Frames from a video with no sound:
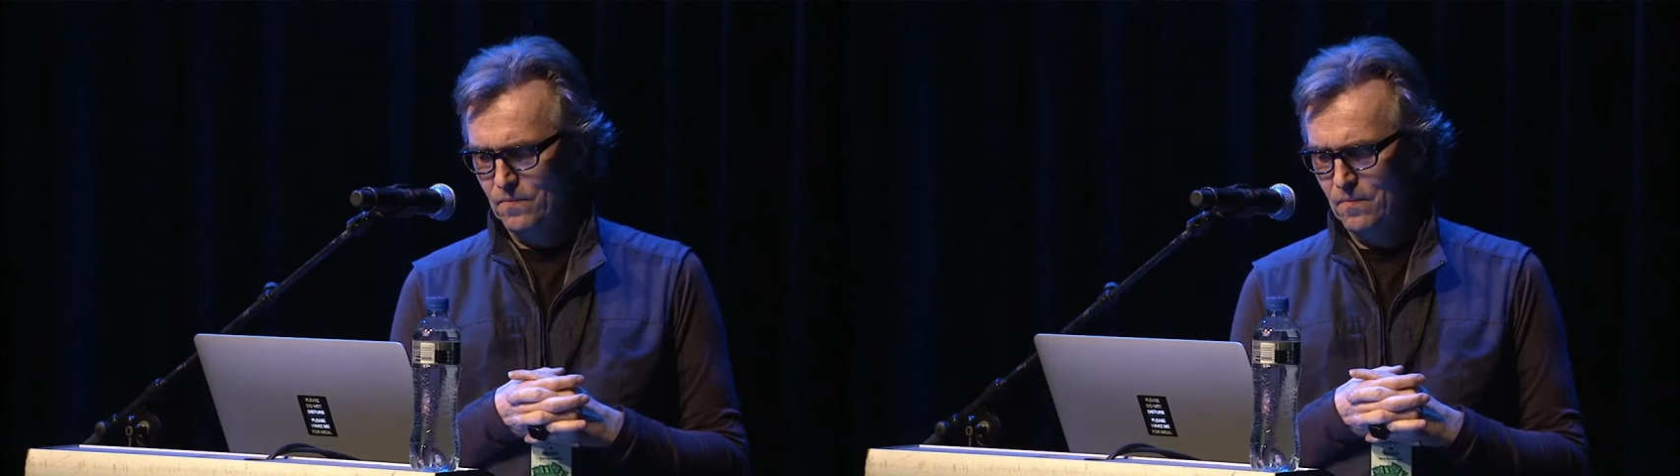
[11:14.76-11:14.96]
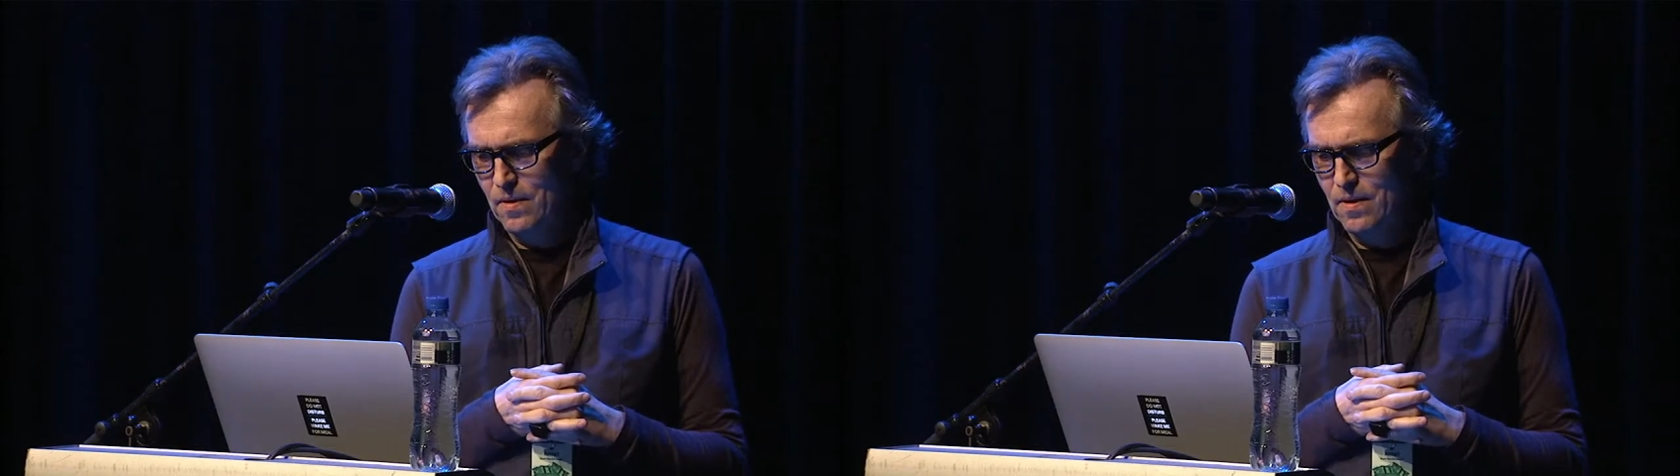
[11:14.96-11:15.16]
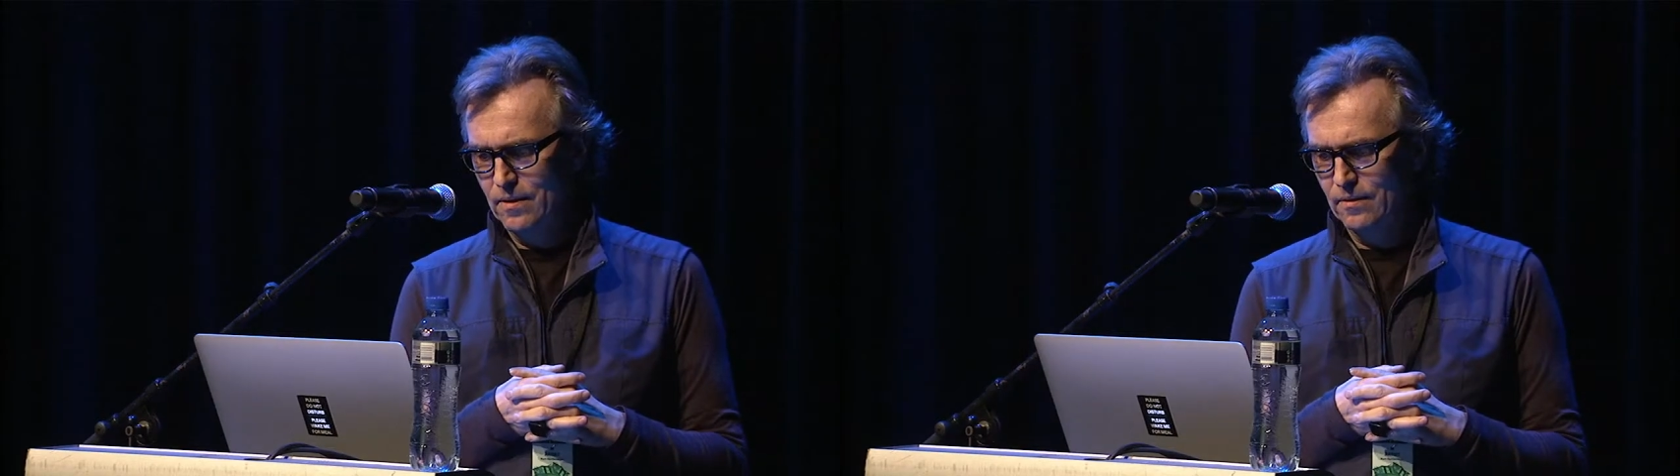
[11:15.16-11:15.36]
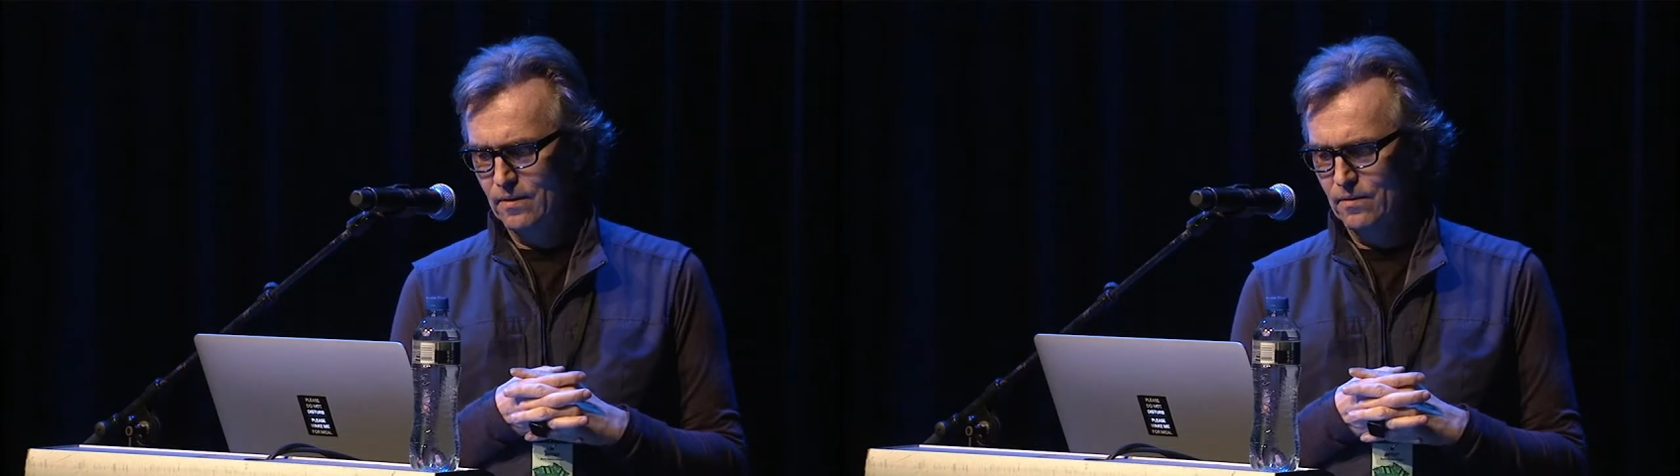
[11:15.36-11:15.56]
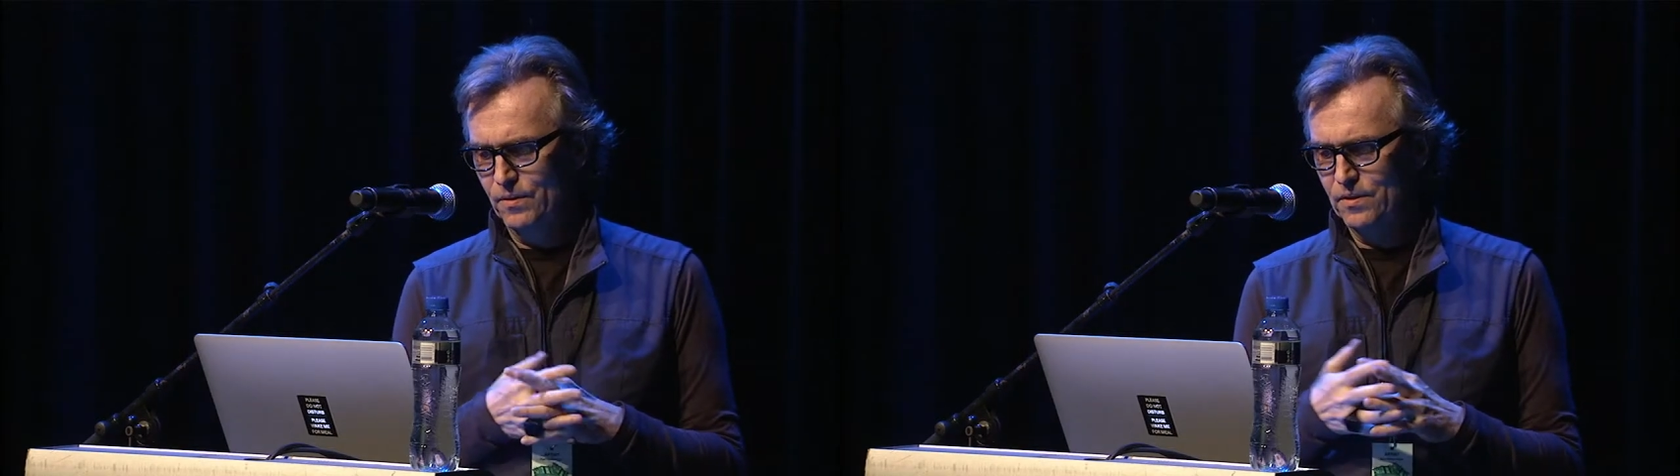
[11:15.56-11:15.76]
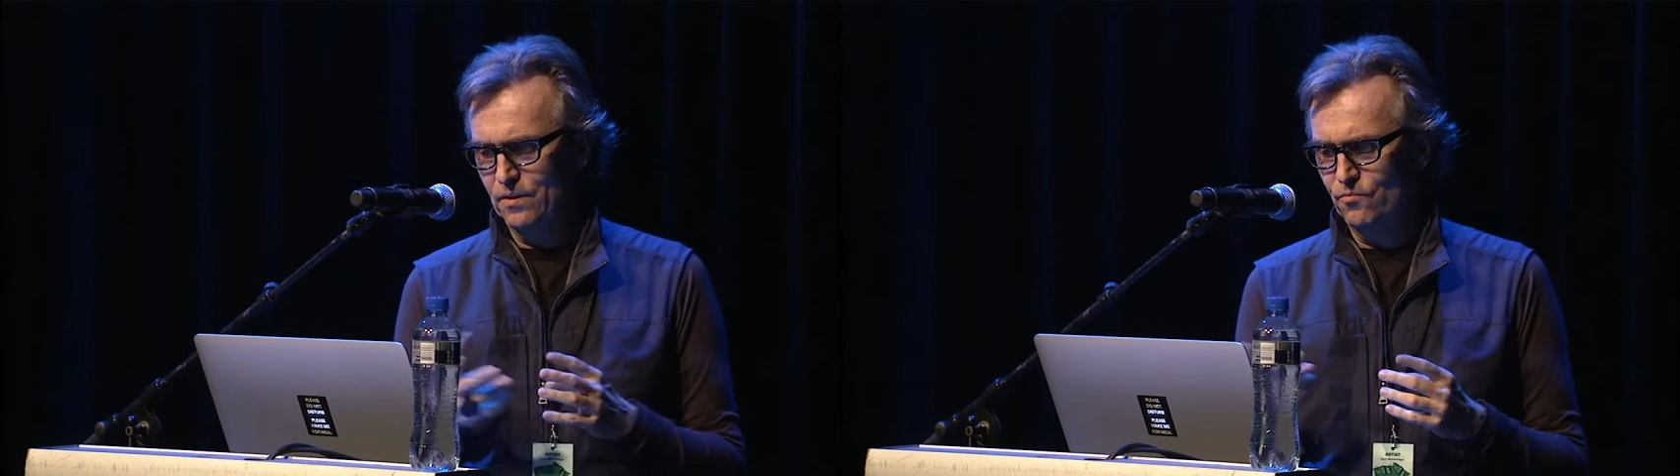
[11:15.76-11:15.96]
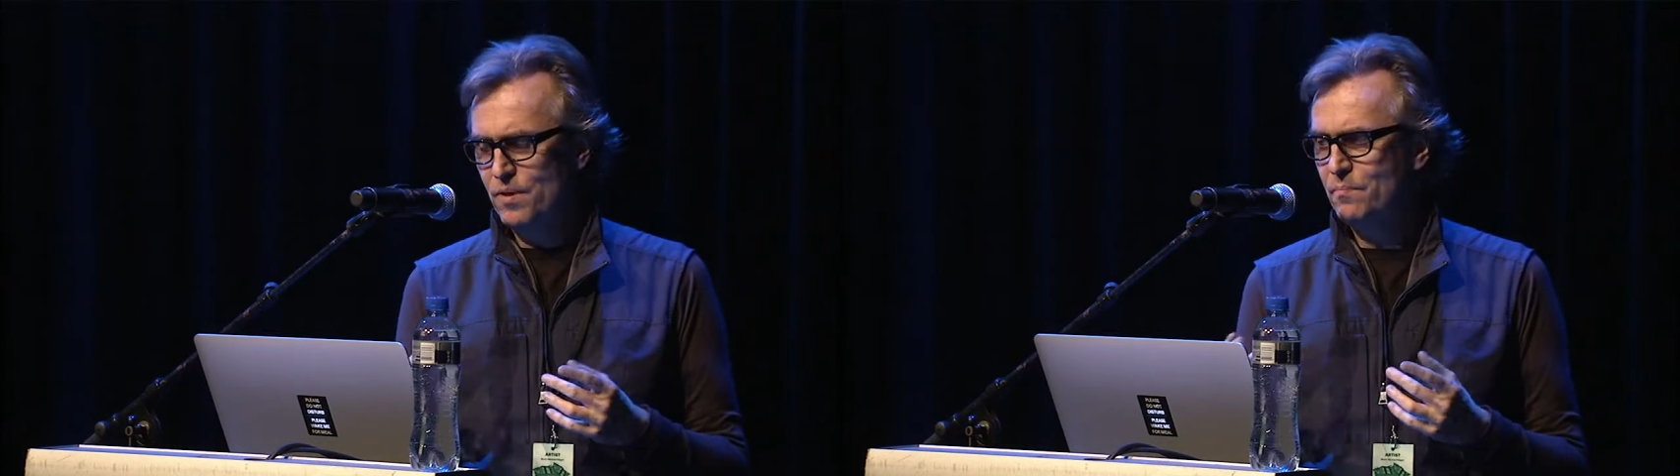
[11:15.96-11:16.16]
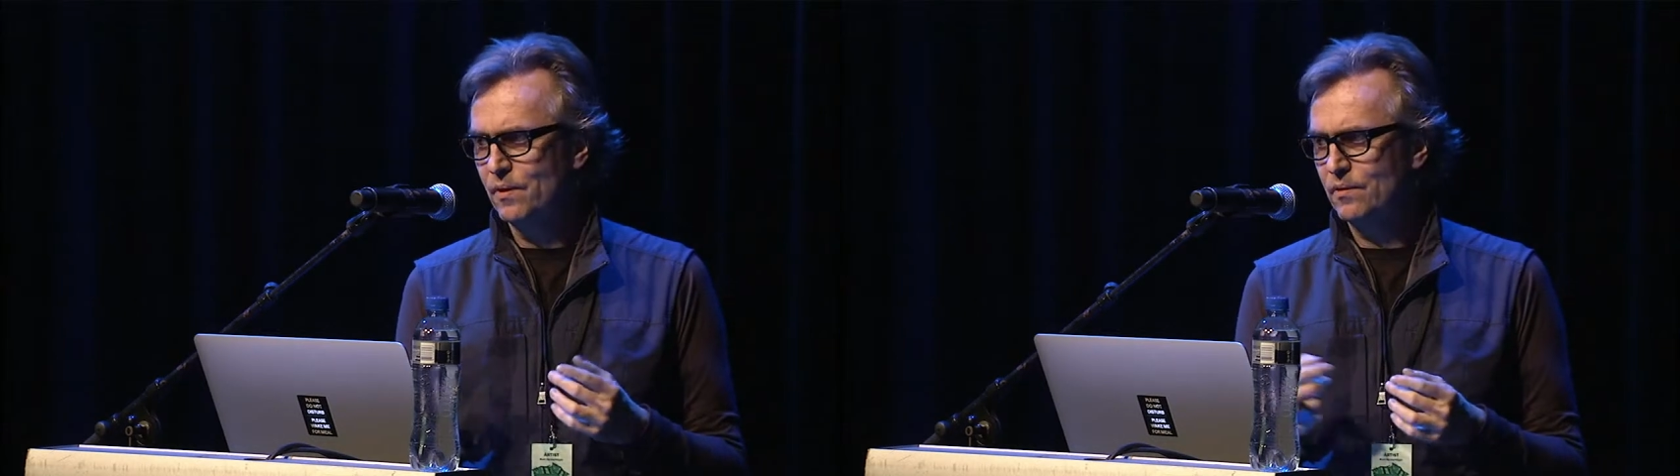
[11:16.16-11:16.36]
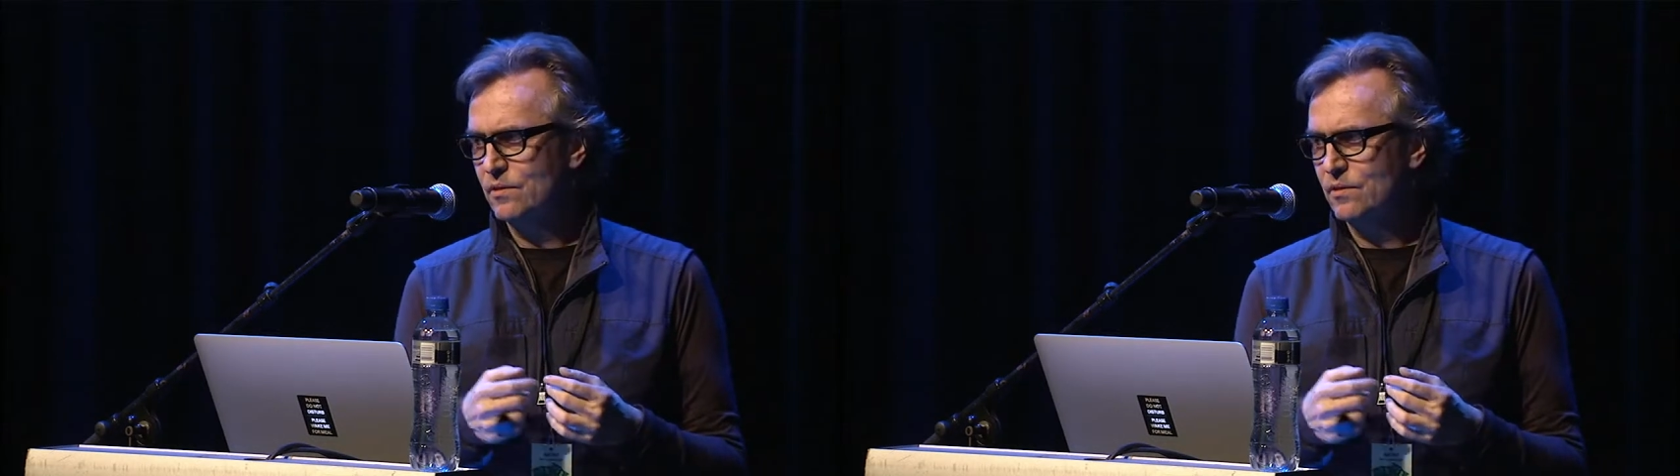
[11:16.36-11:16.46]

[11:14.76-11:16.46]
And uh, when they rebuilt